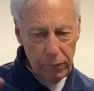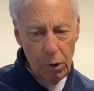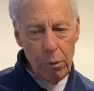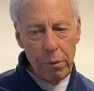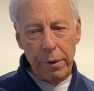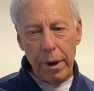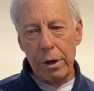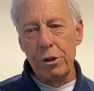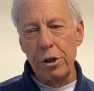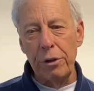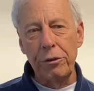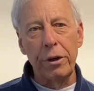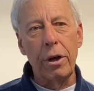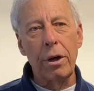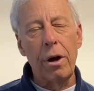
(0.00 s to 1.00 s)
we've got
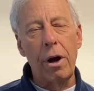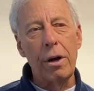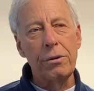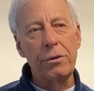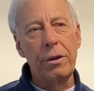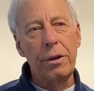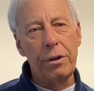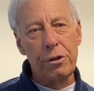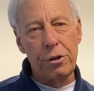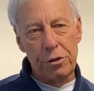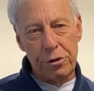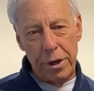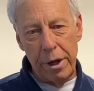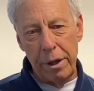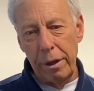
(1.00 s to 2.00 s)
Jessica Carson and
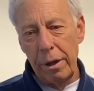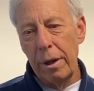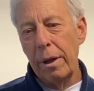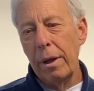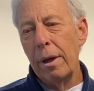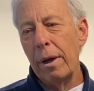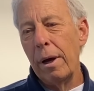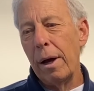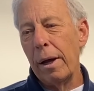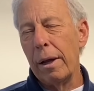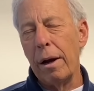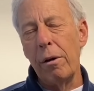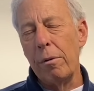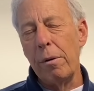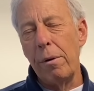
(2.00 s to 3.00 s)
Giselle. I
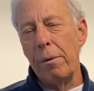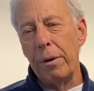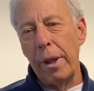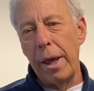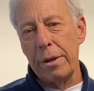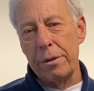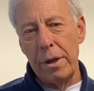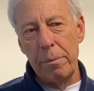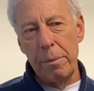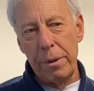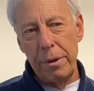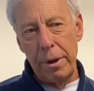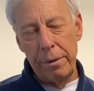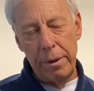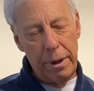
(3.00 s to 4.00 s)
don't know her last name,
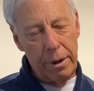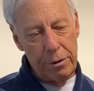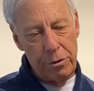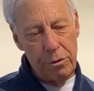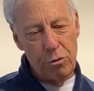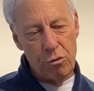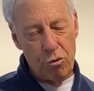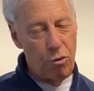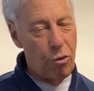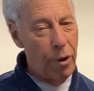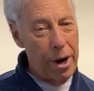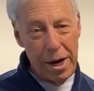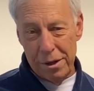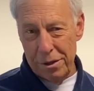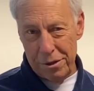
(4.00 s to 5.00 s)
but they, they are two
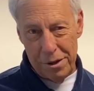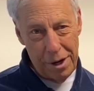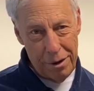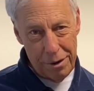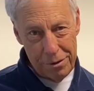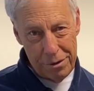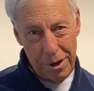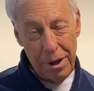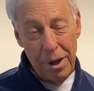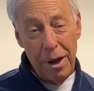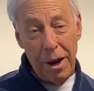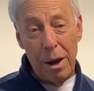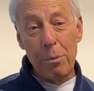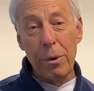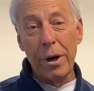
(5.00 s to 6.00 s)
great singers.
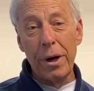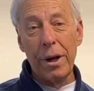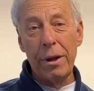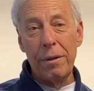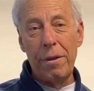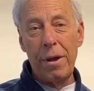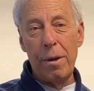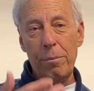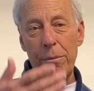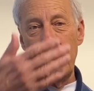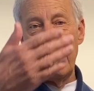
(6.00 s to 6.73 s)
And we're going to get them